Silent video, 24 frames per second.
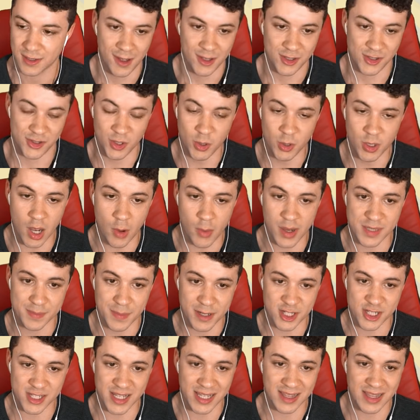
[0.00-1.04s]
Zuko, as
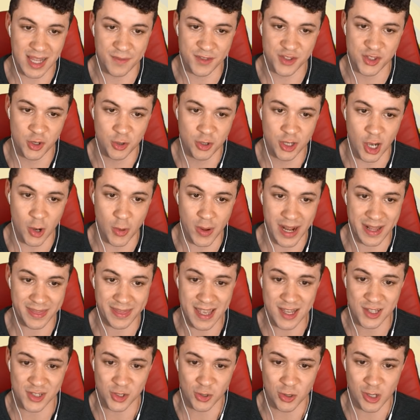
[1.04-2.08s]
much as I love Zuko and I
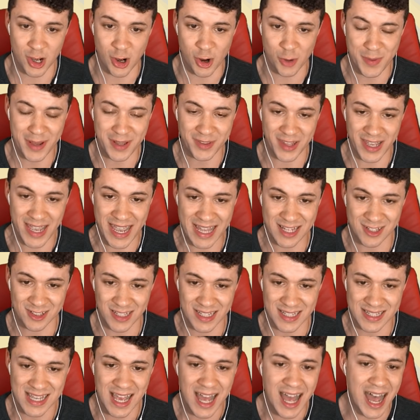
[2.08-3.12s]
think Zuko would be able to
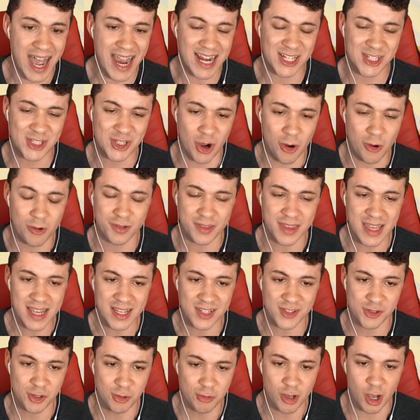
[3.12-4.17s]
handle it, I don't
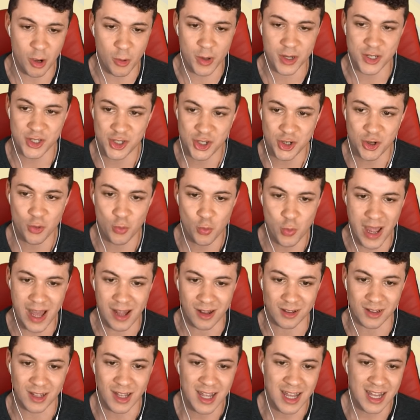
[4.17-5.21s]
think Zuko would do
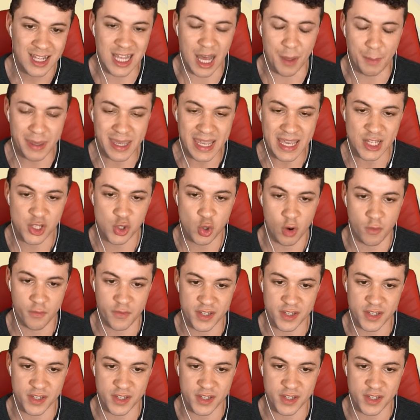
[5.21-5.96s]
well coming into a